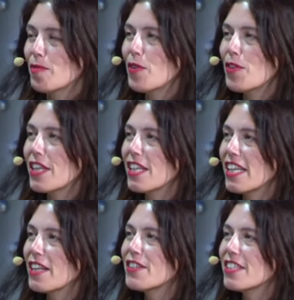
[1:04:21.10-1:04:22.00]
both
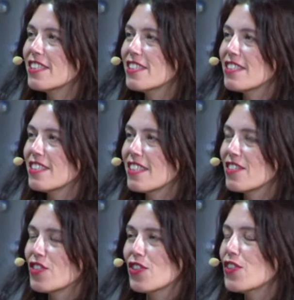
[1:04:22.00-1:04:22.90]
hilarious
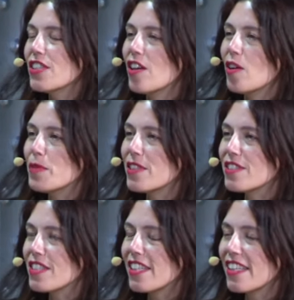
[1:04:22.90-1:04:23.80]
and totally
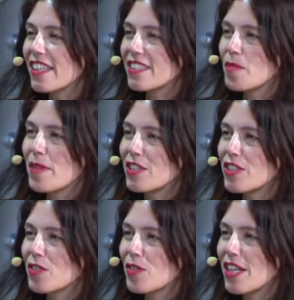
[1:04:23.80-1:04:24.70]
obvious. I can't
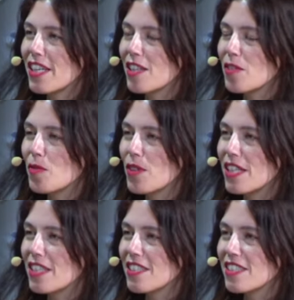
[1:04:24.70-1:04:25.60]
imagine why
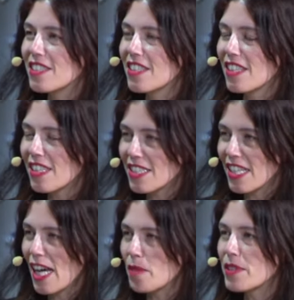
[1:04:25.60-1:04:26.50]
this
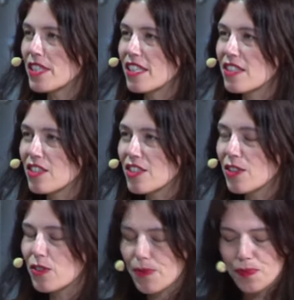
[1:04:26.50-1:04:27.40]
hasn't happened yet.
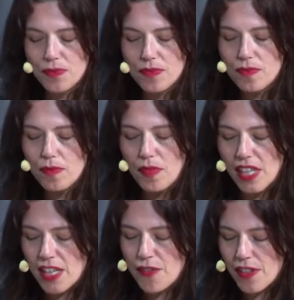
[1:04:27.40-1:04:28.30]
So
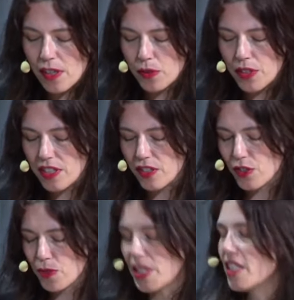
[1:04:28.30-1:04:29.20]
if there
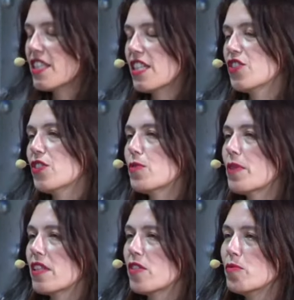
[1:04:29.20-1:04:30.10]
was to be an attention
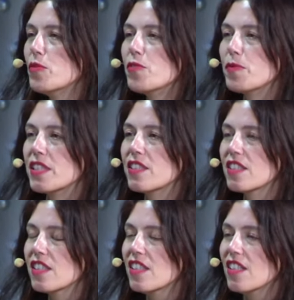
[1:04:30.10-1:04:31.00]
rebellion
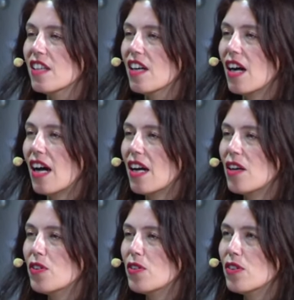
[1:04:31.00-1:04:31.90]
movement,
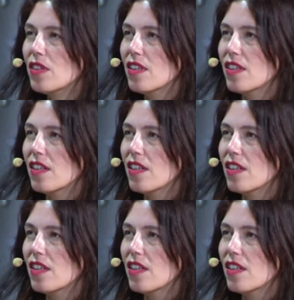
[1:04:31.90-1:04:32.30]
how